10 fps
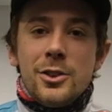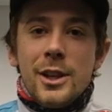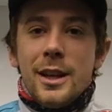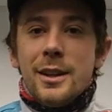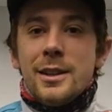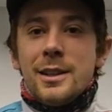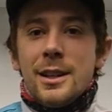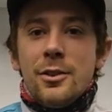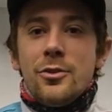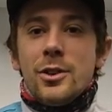Checa and
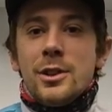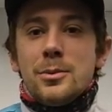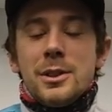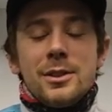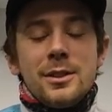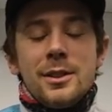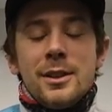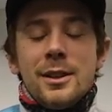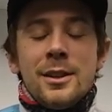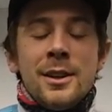Xavi Forés was
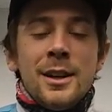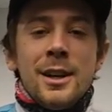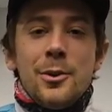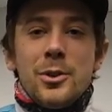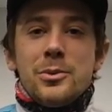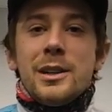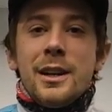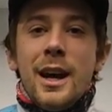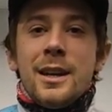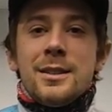was
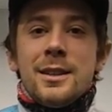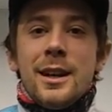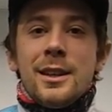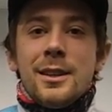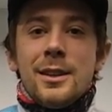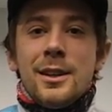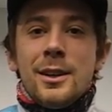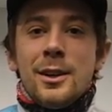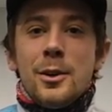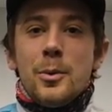really nice and
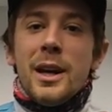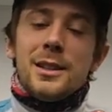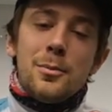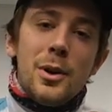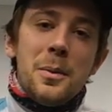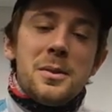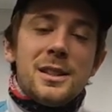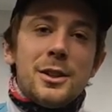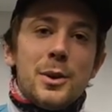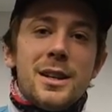uh, we had some problems
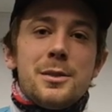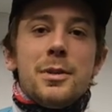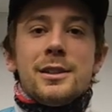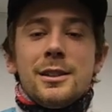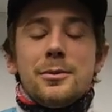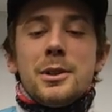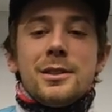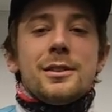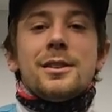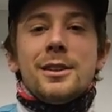in the race but it
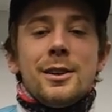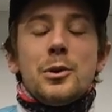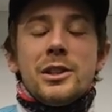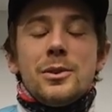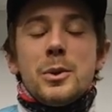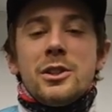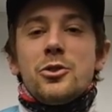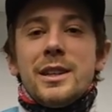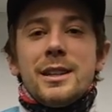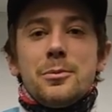was a, it was a
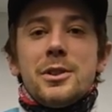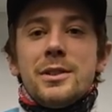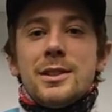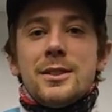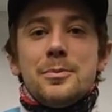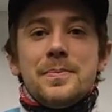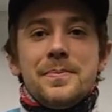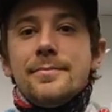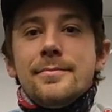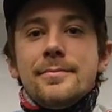great experience.
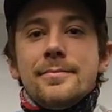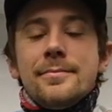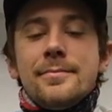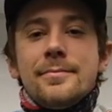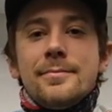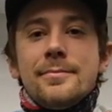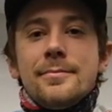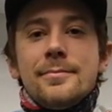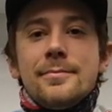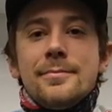
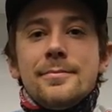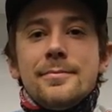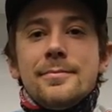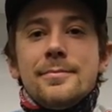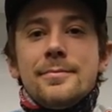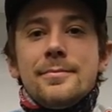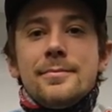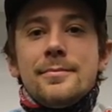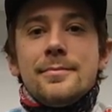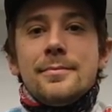And how important
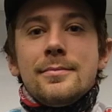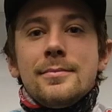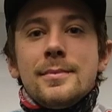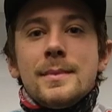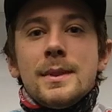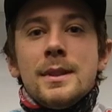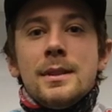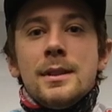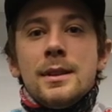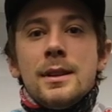uh, is the
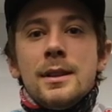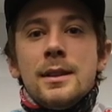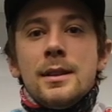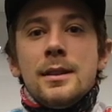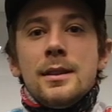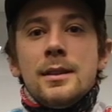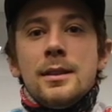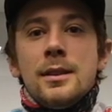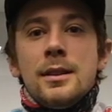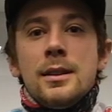feeling with the, the
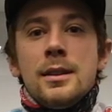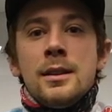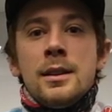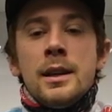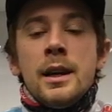teammates?